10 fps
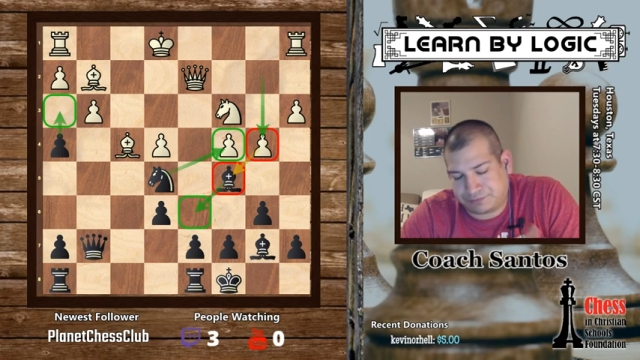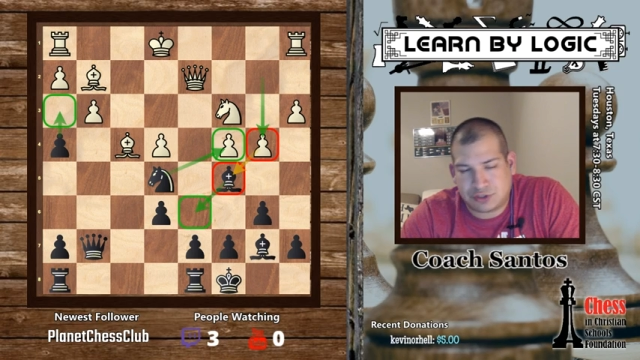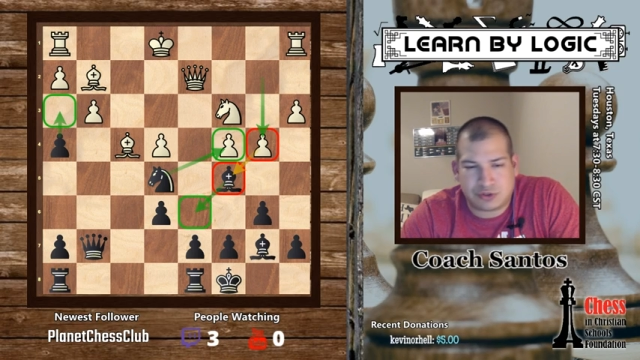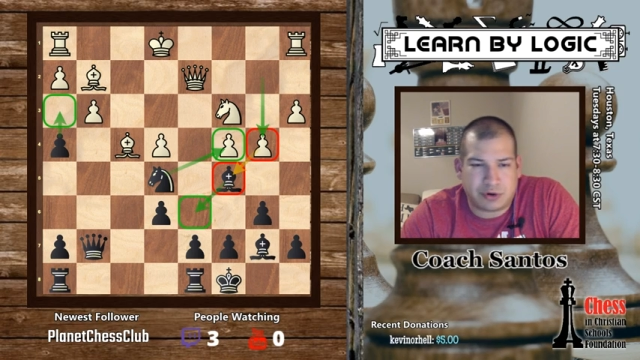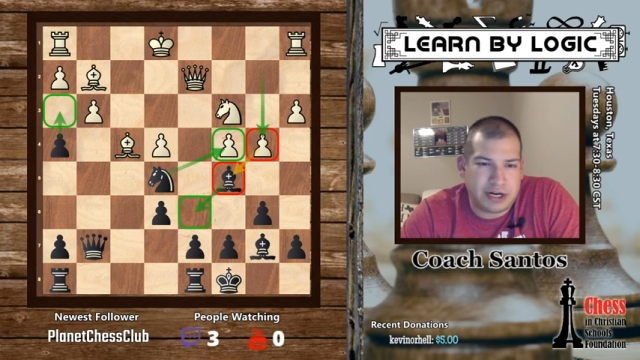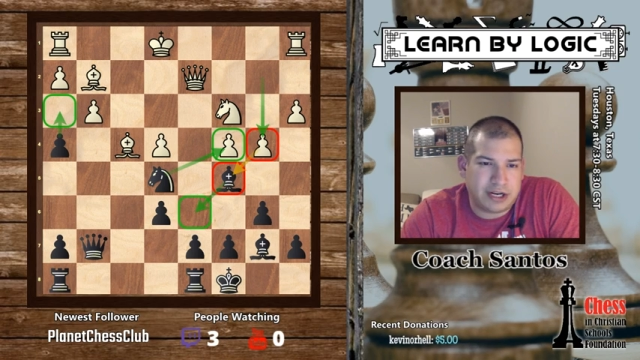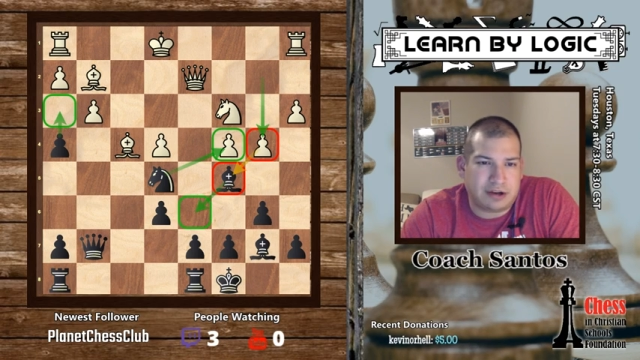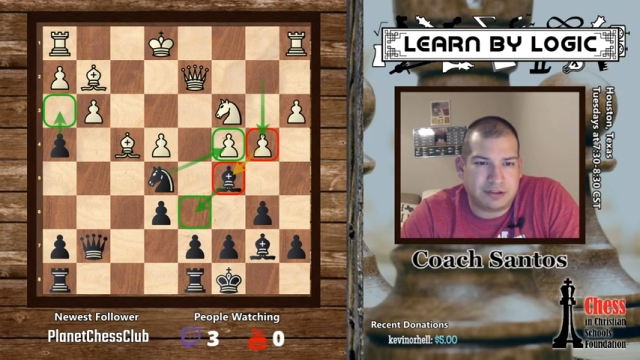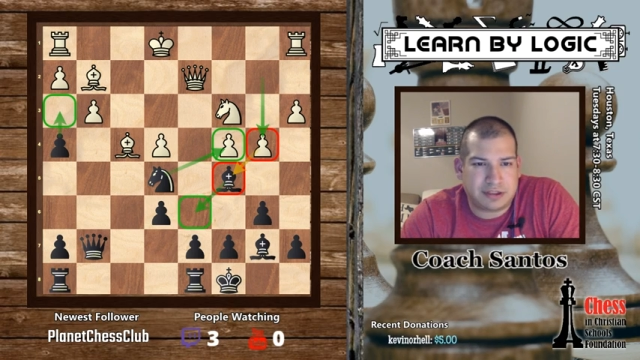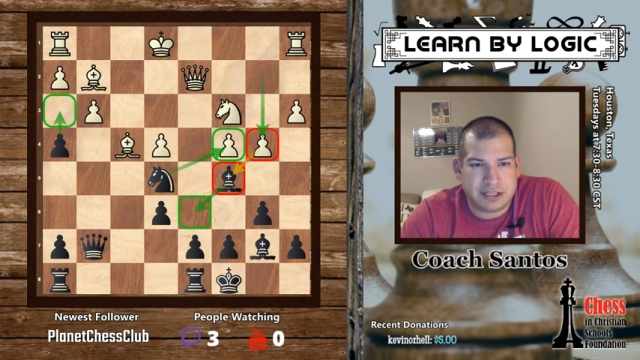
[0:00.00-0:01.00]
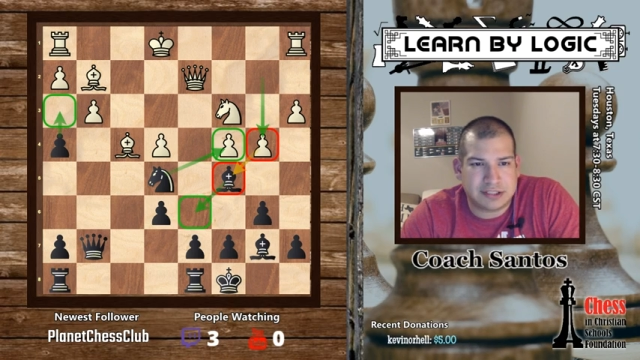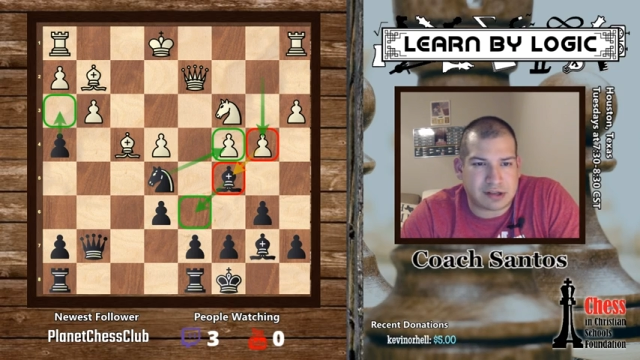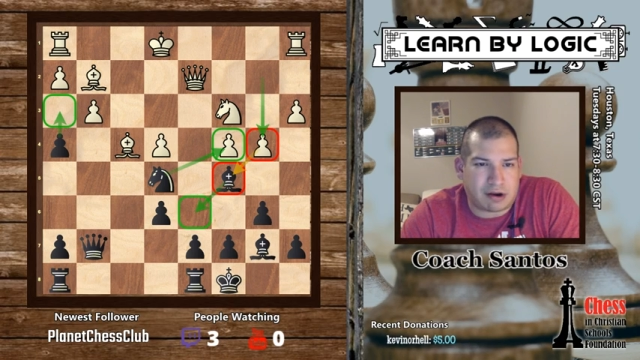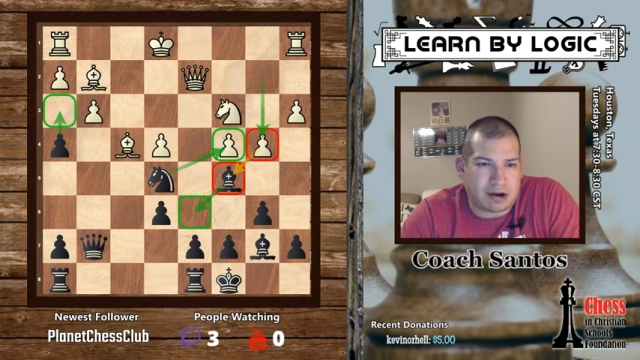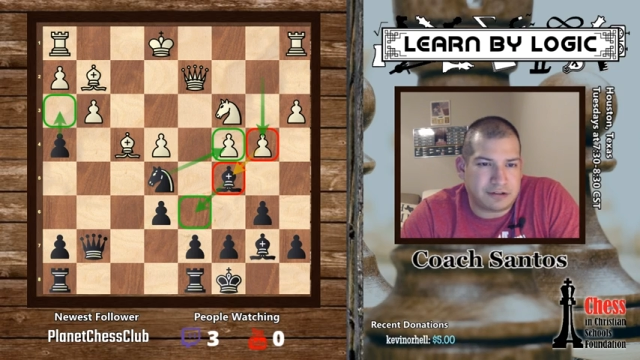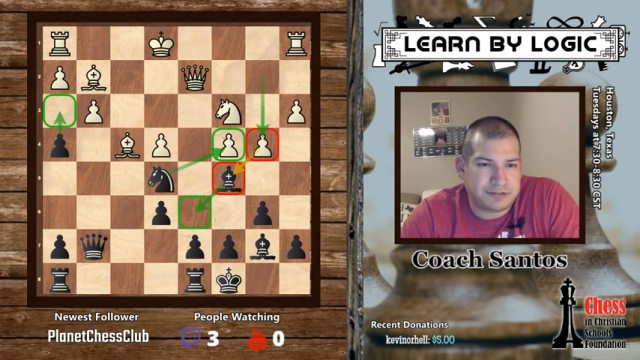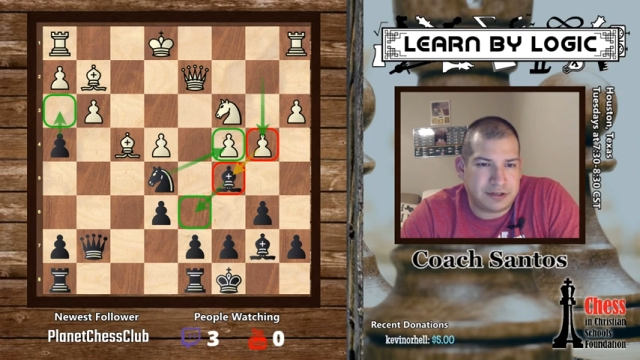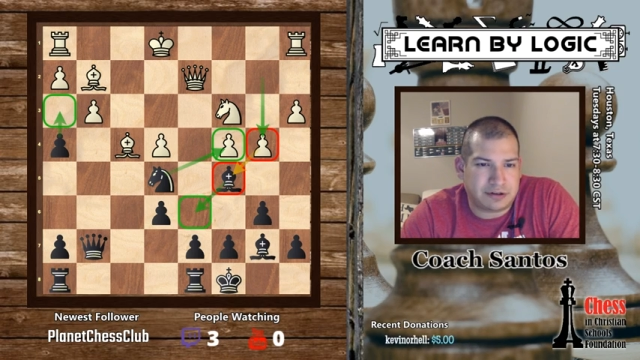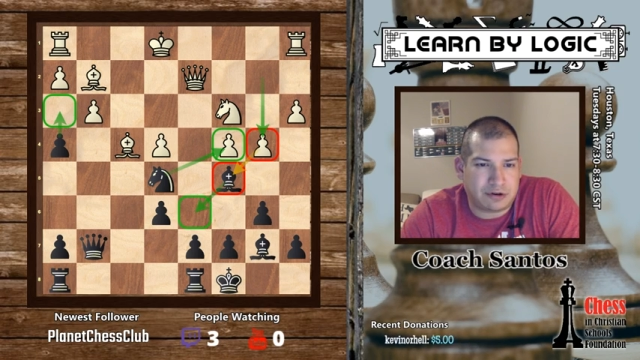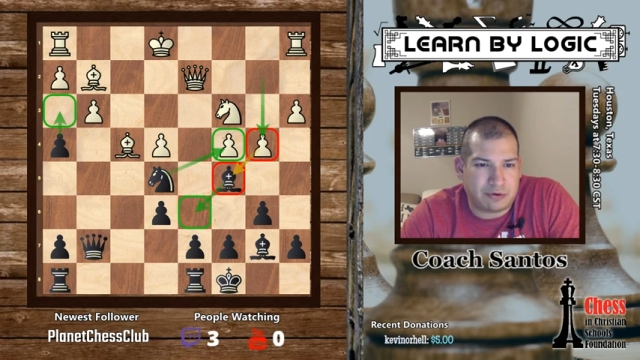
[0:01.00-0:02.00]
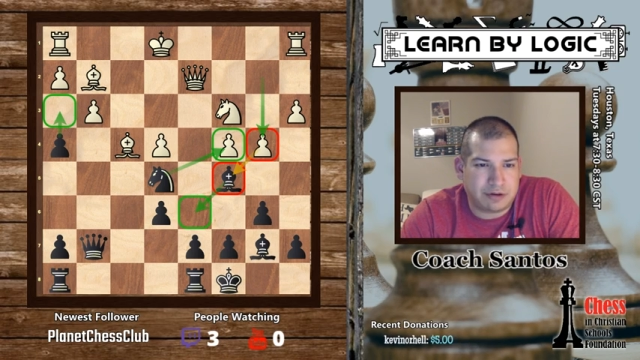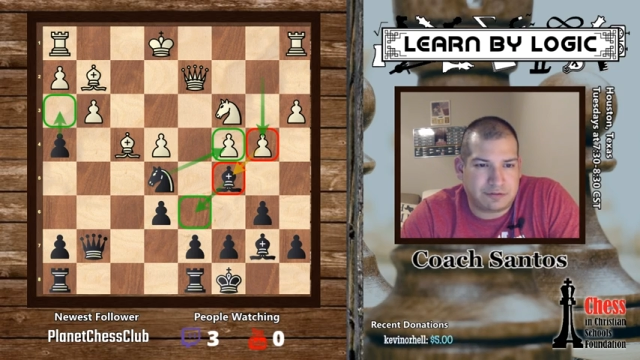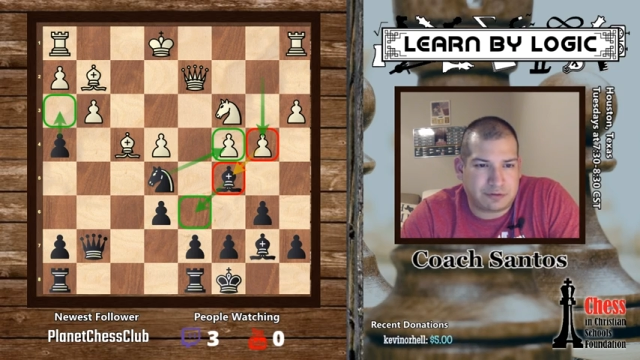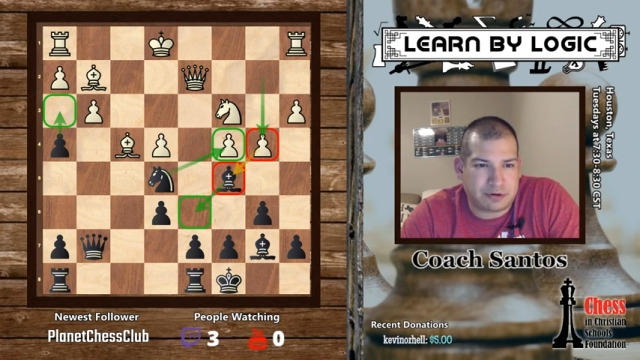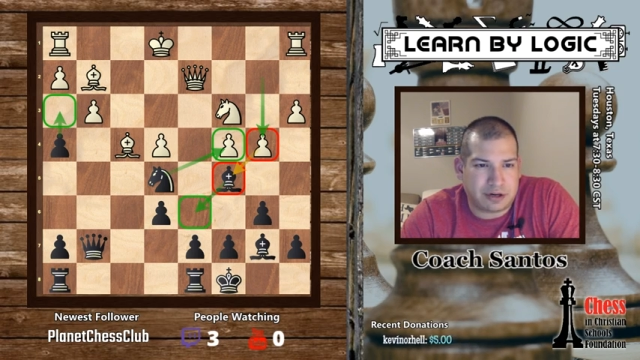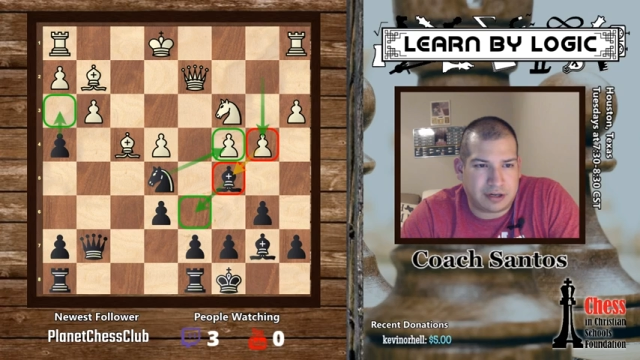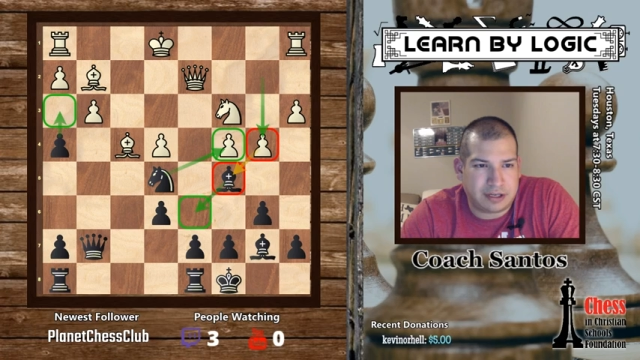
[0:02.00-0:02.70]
trading things off here and going for